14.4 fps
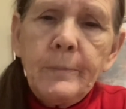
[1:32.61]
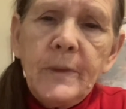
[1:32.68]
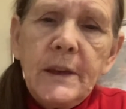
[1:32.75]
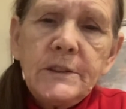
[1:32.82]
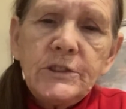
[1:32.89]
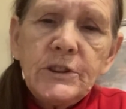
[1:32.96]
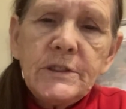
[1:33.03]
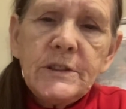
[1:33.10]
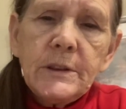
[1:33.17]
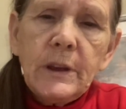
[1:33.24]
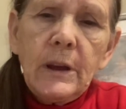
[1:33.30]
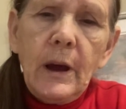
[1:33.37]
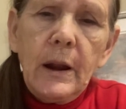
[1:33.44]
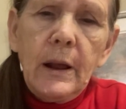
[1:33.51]
It's just
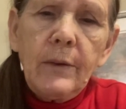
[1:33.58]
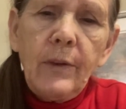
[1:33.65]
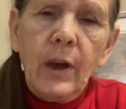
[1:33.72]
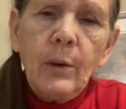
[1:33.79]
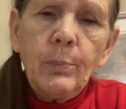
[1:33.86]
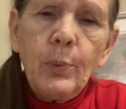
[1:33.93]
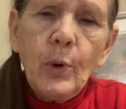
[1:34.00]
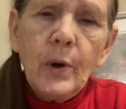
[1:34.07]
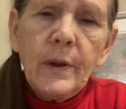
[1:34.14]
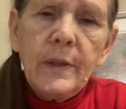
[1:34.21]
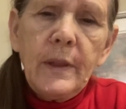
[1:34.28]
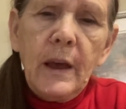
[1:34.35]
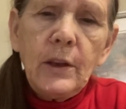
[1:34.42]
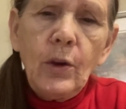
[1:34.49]
kind of
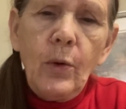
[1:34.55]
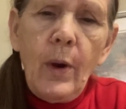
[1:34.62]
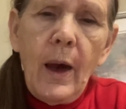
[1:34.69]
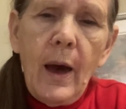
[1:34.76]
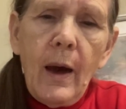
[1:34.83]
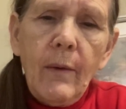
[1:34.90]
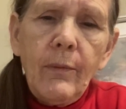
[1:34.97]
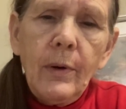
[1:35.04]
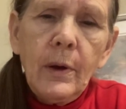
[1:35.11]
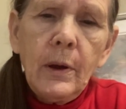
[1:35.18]
important that you have,